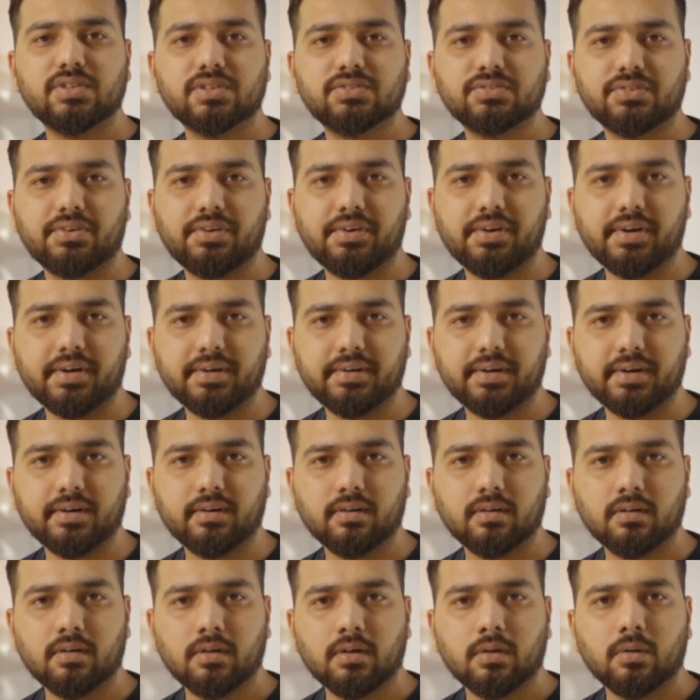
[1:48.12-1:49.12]
just
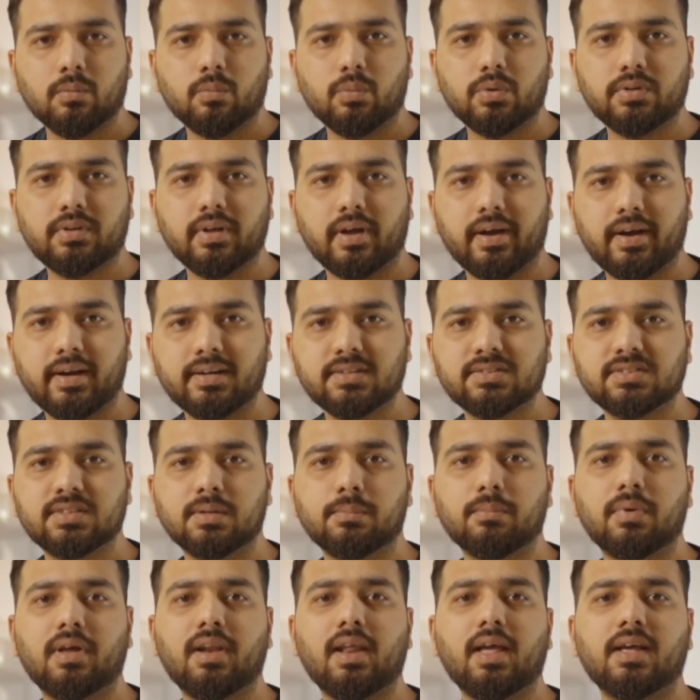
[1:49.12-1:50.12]
created with the add
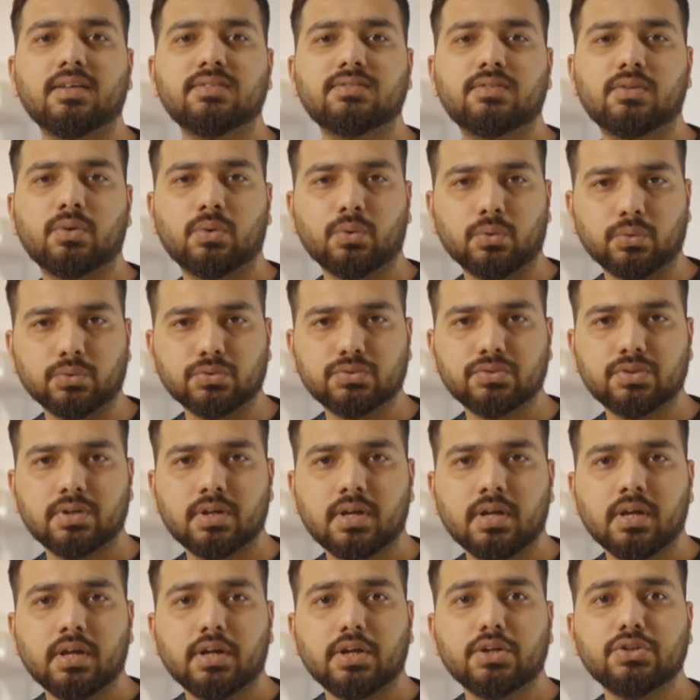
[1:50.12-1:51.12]
symbol as the host
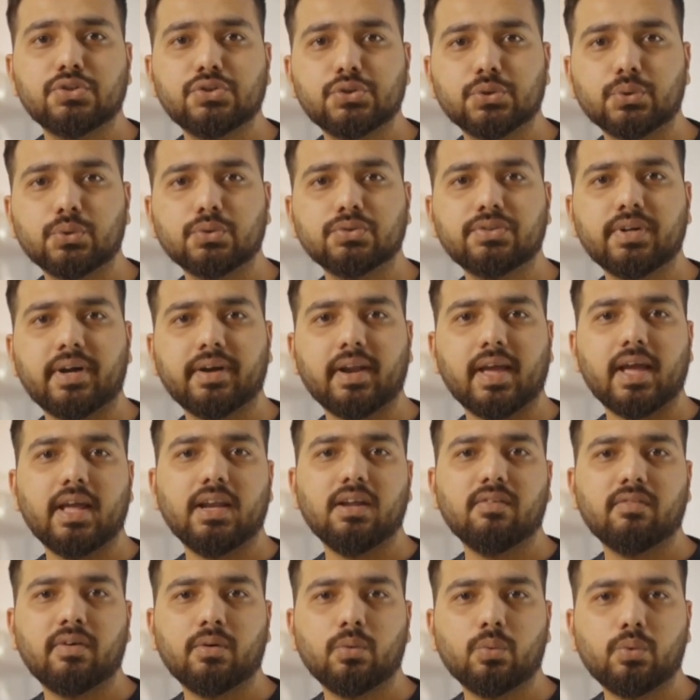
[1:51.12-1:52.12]
ensures that
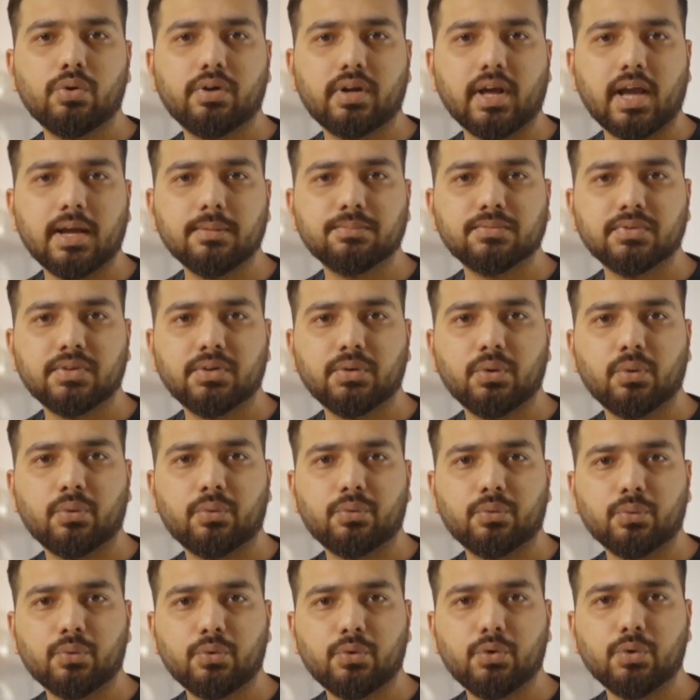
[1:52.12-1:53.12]
anyone who types in your
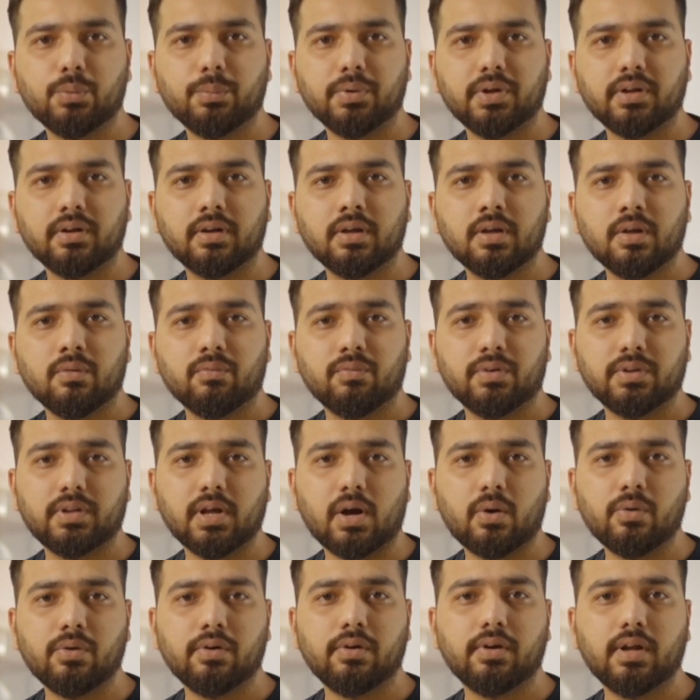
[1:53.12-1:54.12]
root domain
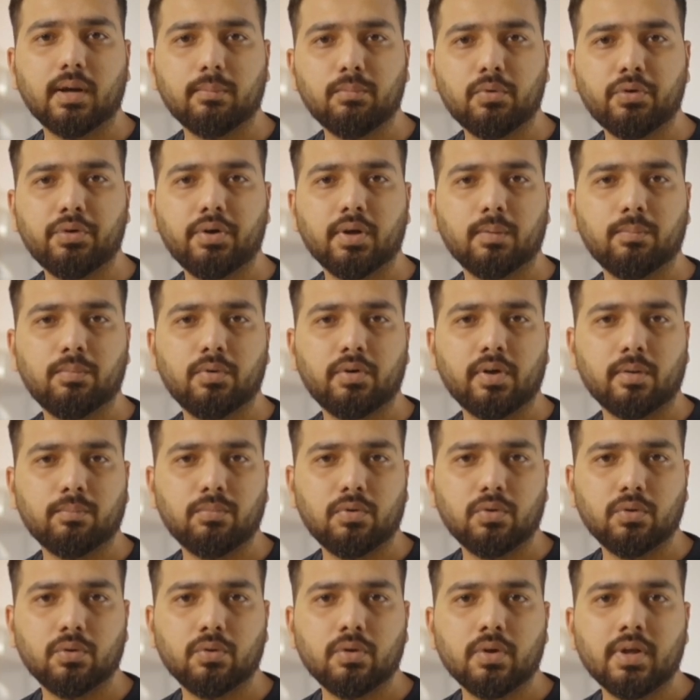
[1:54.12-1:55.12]
without
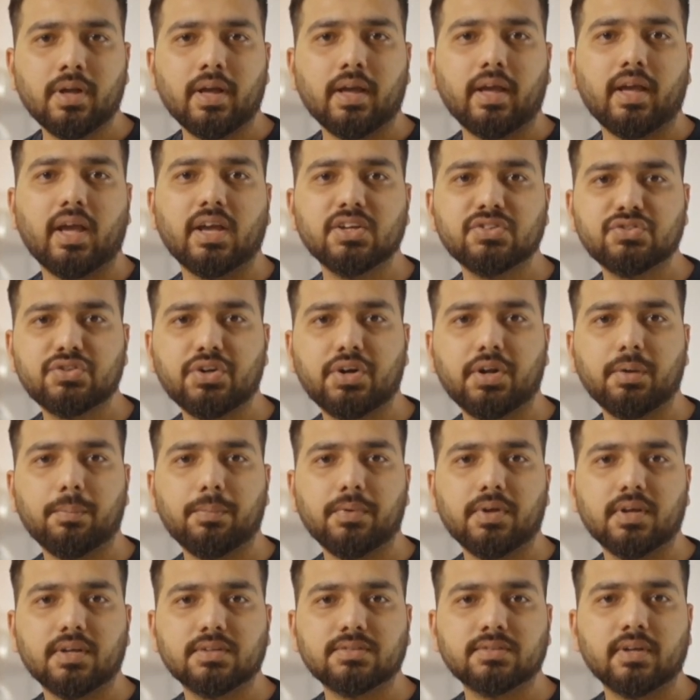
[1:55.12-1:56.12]
www,
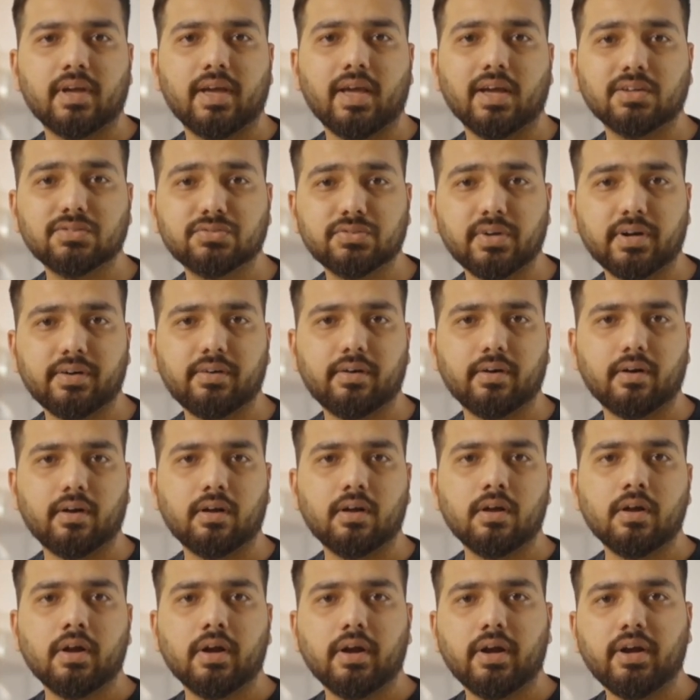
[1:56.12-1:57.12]
https,
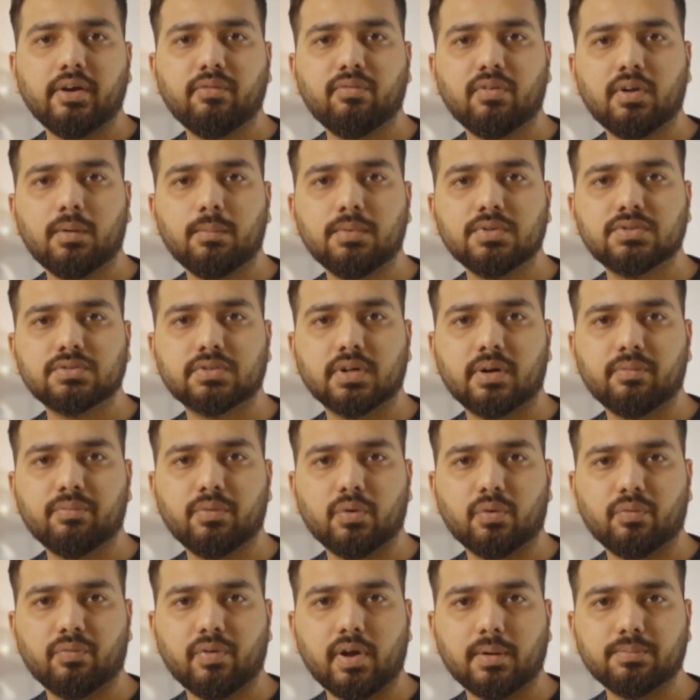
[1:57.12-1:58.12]
etc. it will be served
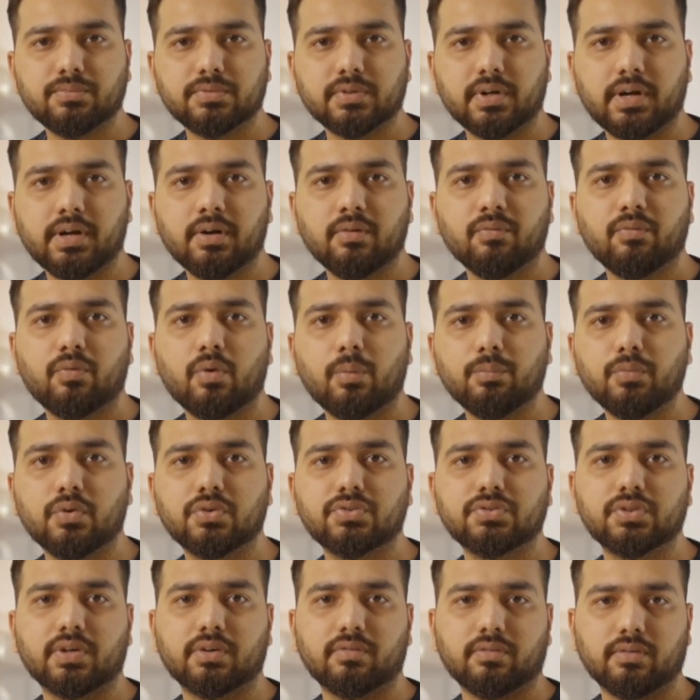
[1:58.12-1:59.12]
your website from
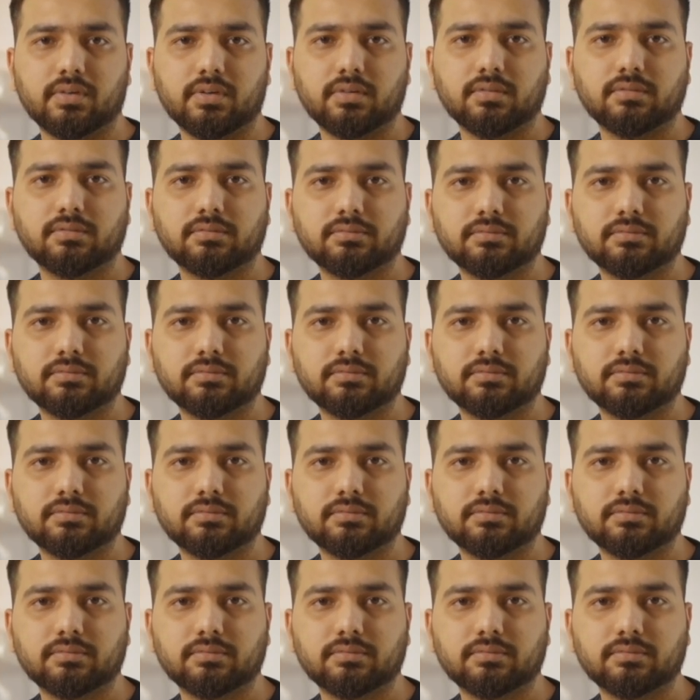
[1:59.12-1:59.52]
your server.